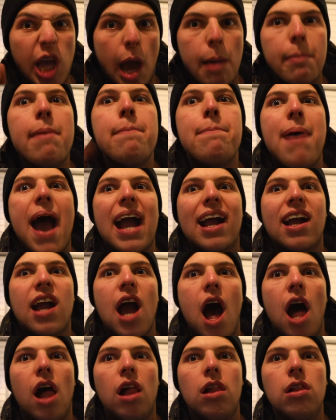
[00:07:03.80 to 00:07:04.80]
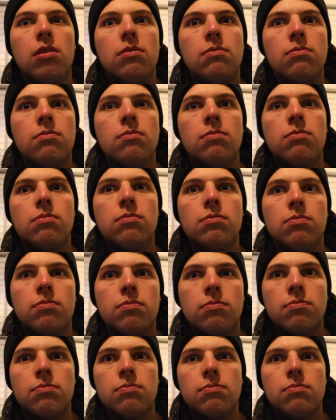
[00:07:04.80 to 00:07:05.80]
coming back, Carl. What
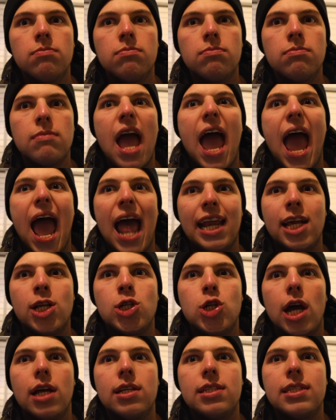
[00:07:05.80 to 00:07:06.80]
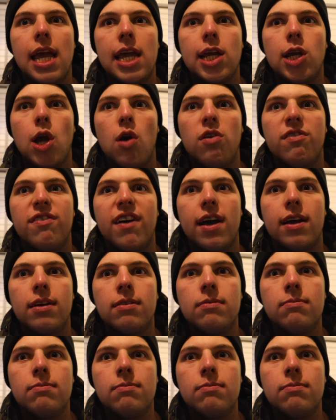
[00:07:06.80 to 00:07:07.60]
is? take takeover.